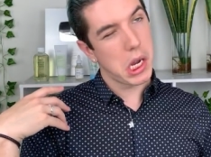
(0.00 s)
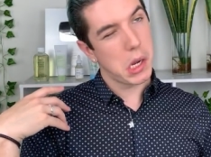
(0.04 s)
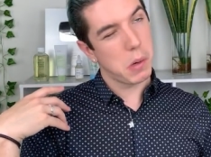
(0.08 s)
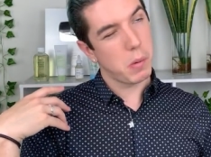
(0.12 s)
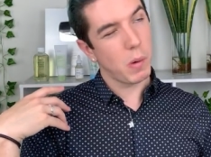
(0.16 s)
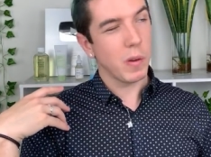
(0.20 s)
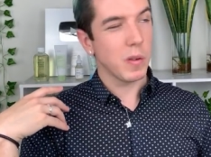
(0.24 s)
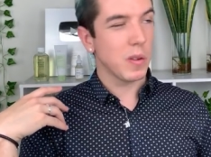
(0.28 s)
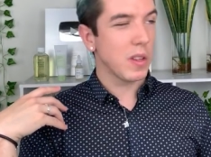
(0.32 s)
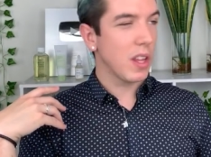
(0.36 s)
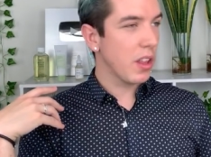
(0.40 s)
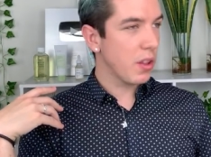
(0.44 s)

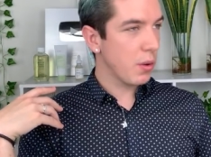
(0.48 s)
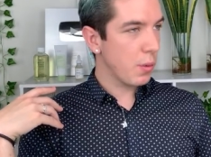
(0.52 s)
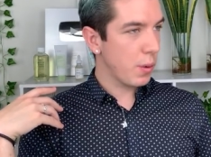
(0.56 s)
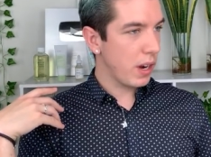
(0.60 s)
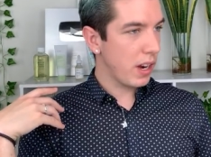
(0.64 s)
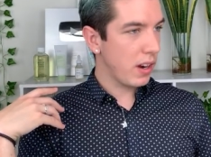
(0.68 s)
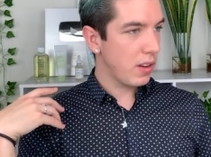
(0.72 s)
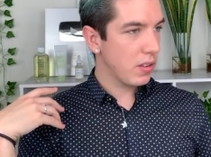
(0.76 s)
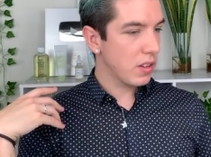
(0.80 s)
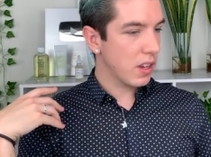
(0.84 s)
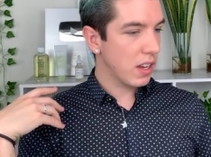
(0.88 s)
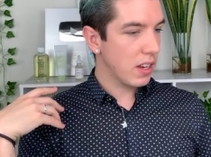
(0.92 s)
what was the other
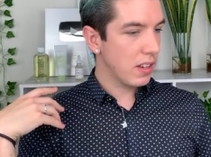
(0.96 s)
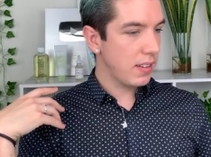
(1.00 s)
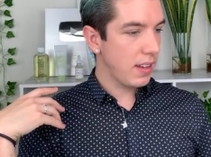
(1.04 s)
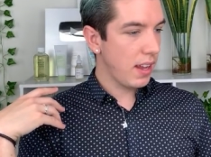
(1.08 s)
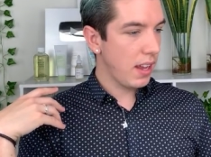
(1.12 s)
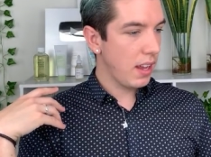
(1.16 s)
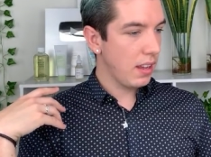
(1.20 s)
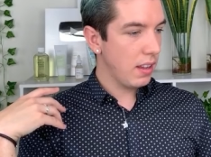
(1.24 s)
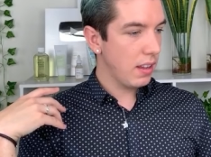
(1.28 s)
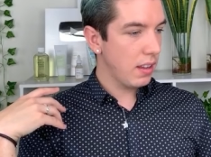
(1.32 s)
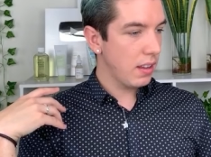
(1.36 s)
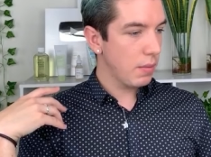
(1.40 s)
word I was gonna
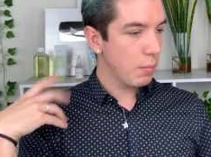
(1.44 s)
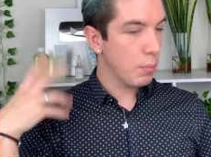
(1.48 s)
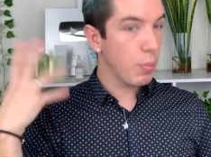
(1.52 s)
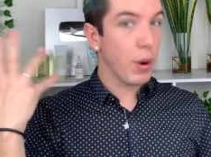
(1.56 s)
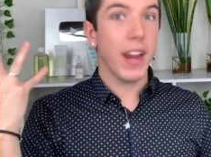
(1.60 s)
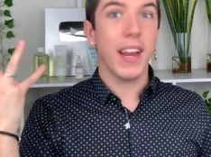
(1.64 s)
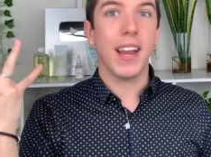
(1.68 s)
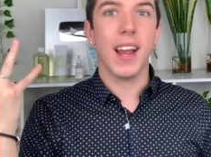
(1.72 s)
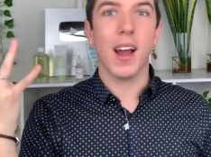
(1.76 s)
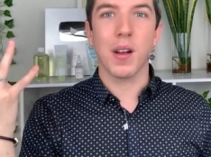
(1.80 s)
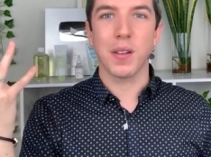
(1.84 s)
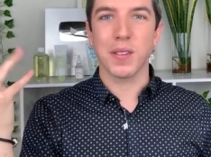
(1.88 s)
say?
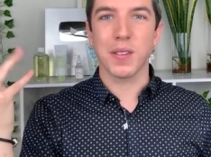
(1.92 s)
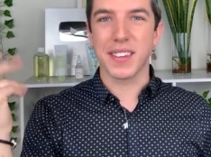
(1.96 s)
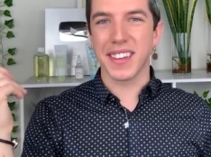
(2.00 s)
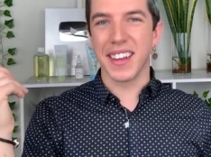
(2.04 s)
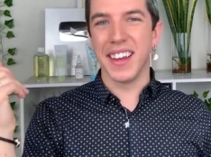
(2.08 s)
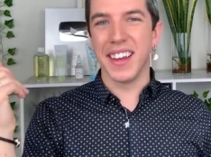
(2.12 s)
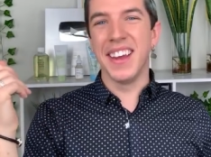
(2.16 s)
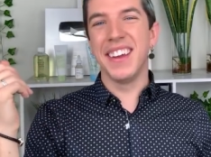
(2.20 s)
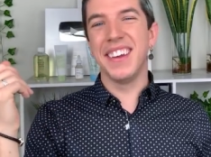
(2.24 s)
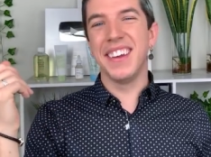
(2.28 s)
Breakouts,